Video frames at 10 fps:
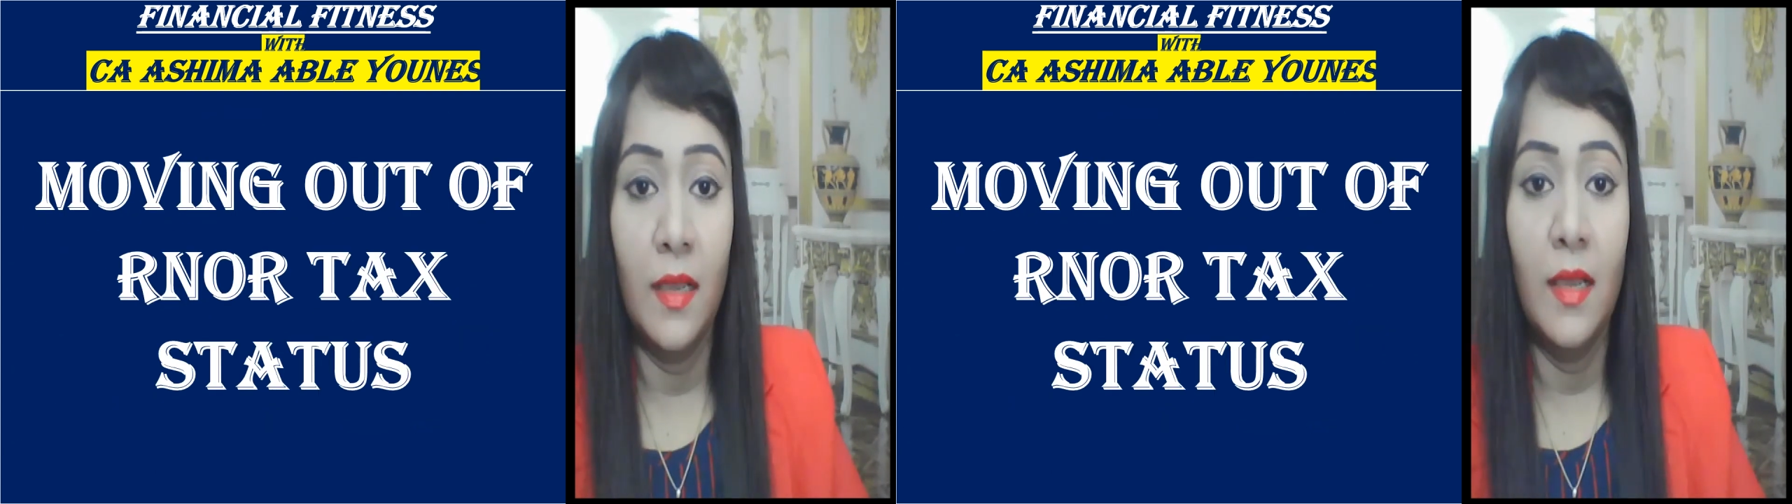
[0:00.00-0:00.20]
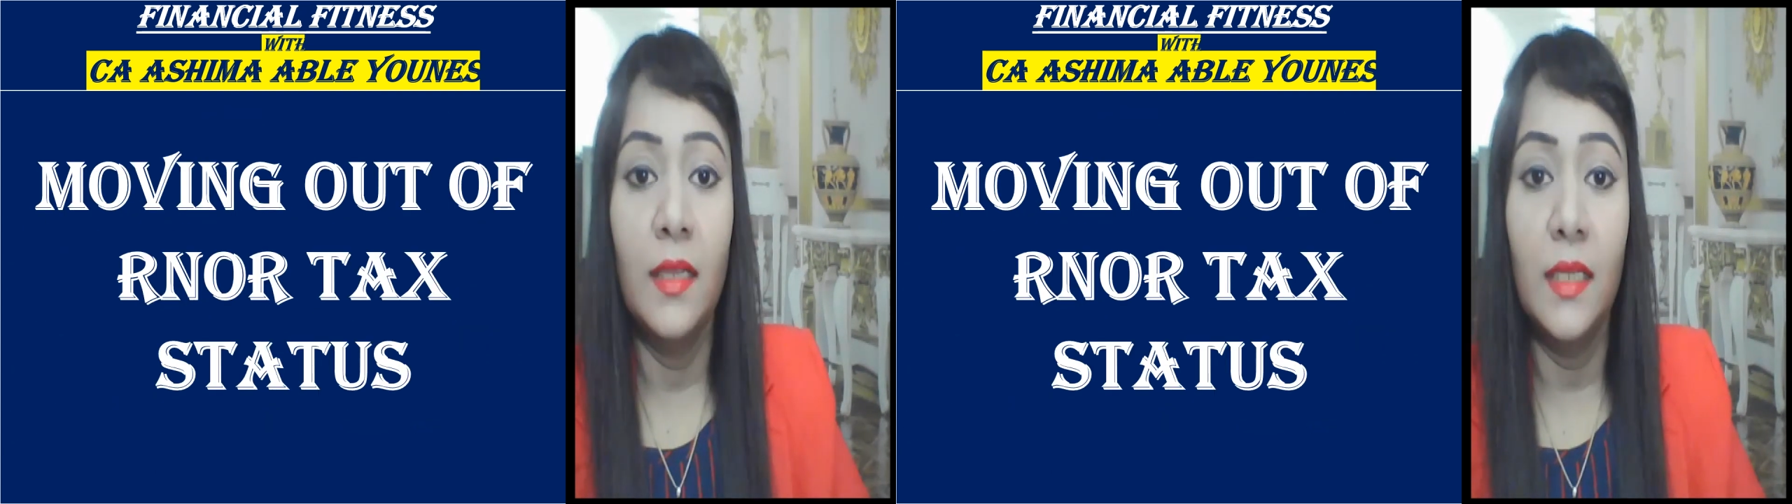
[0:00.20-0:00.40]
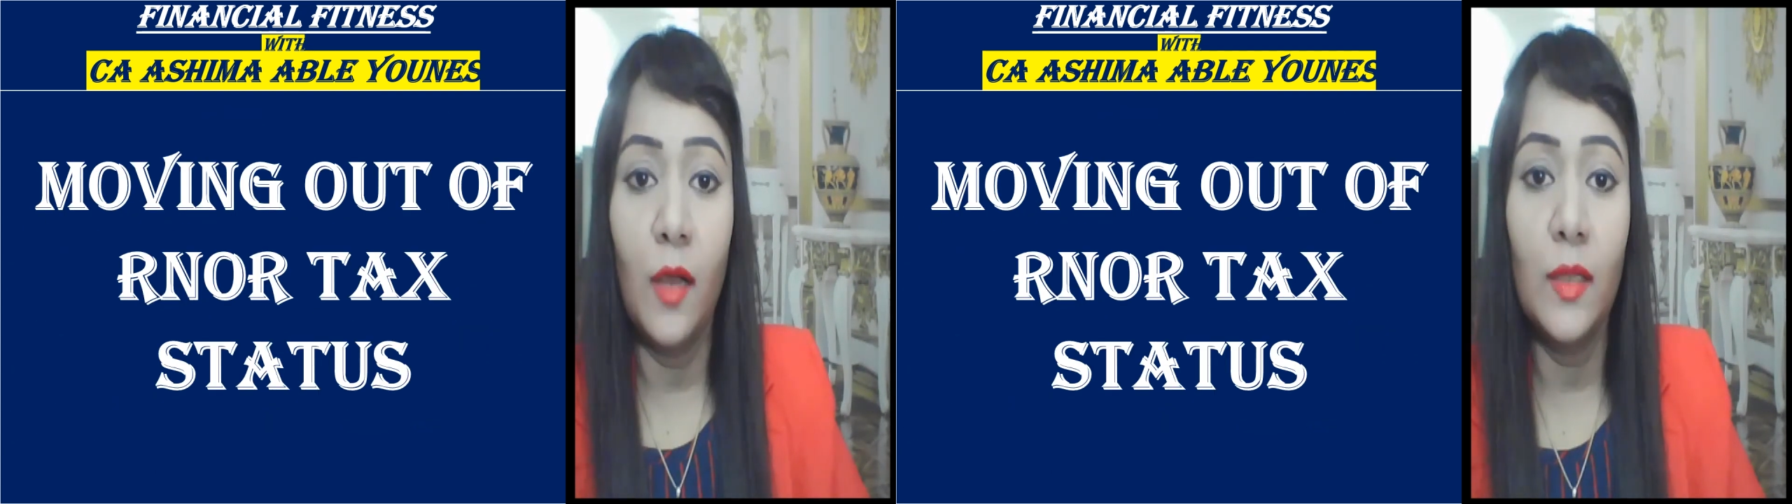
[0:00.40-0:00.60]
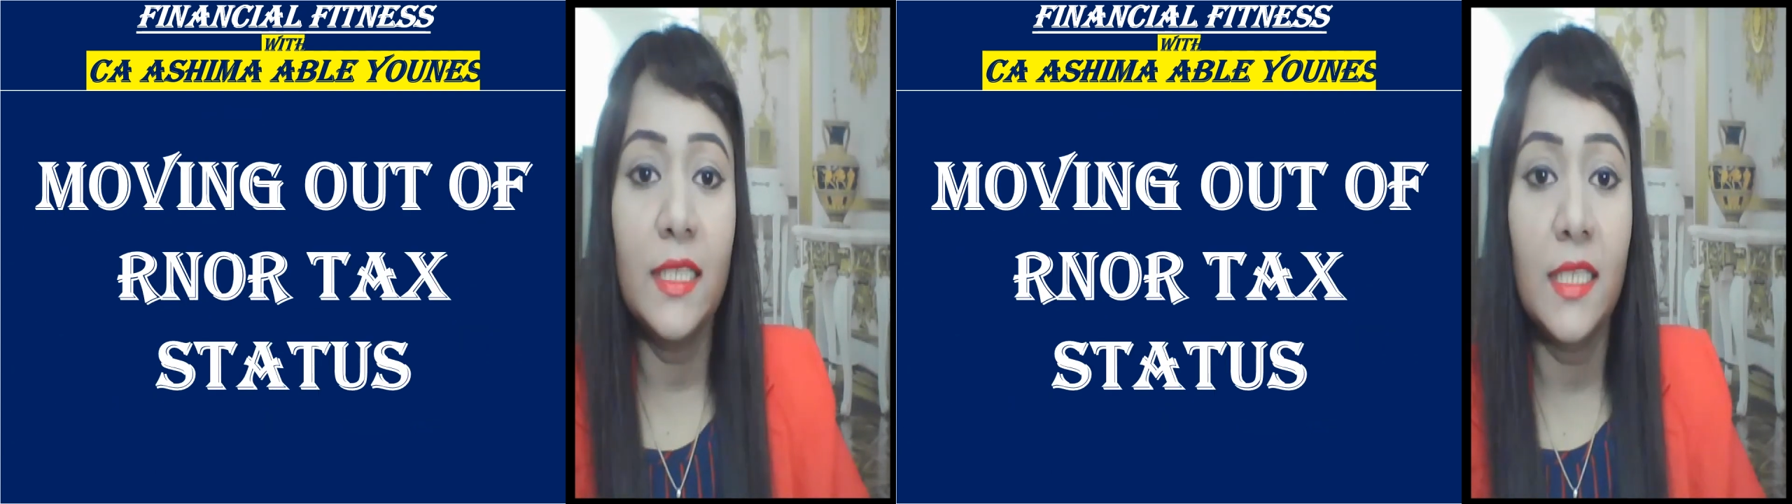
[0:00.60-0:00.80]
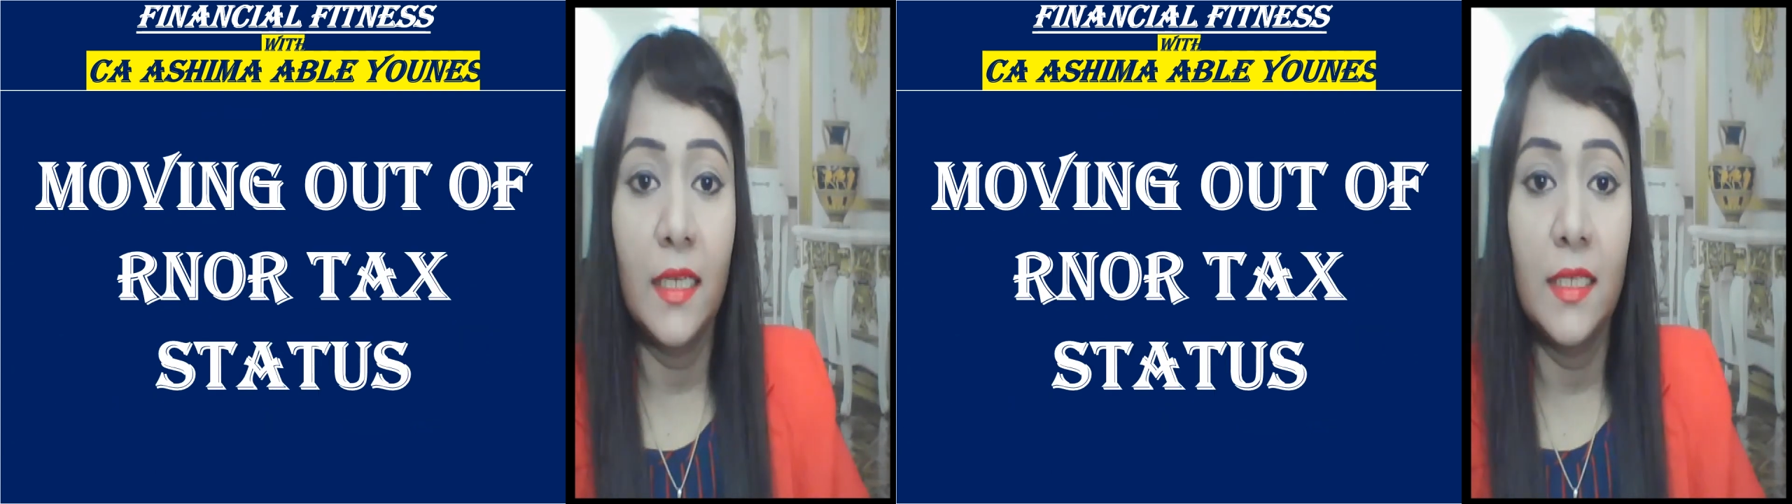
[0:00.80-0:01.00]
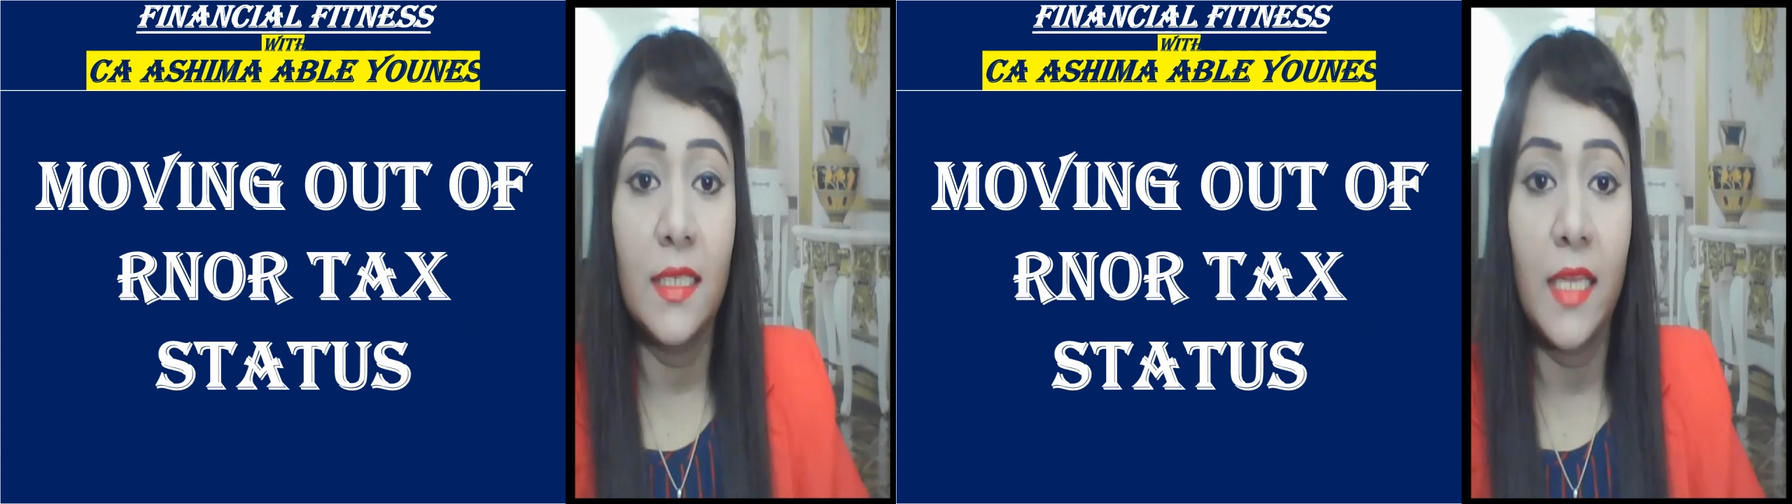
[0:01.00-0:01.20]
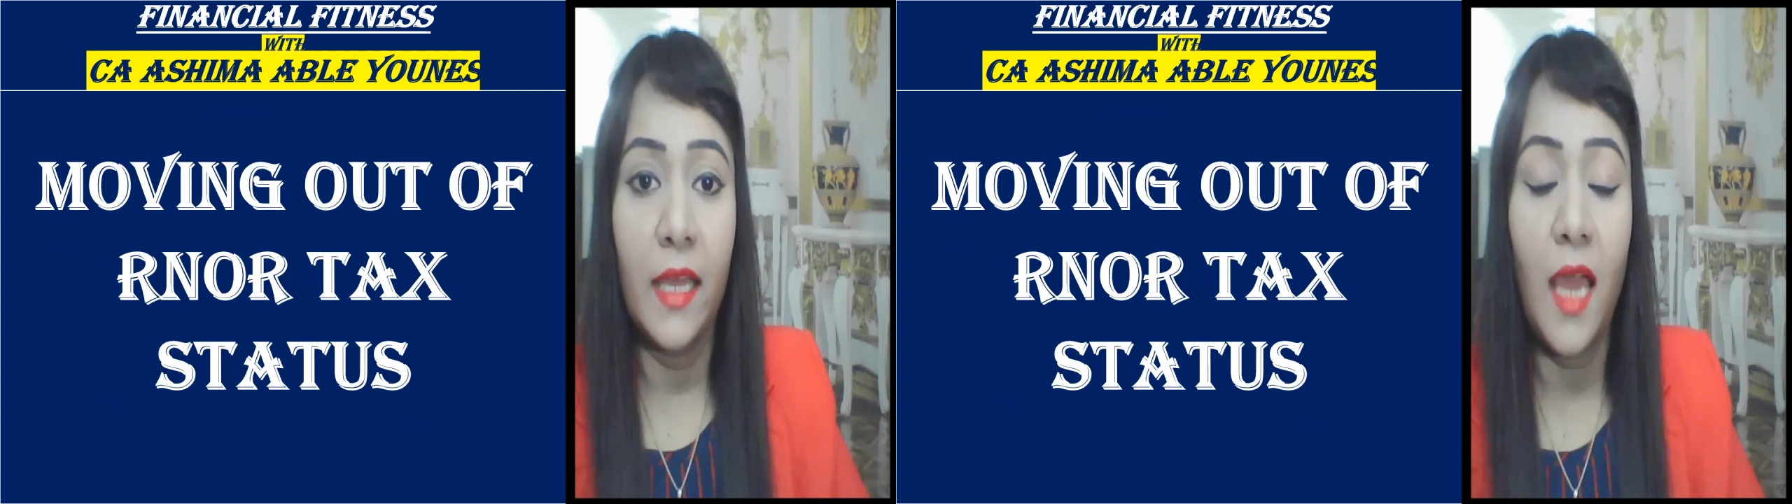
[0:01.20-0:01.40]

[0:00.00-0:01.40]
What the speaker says: Now let's understand,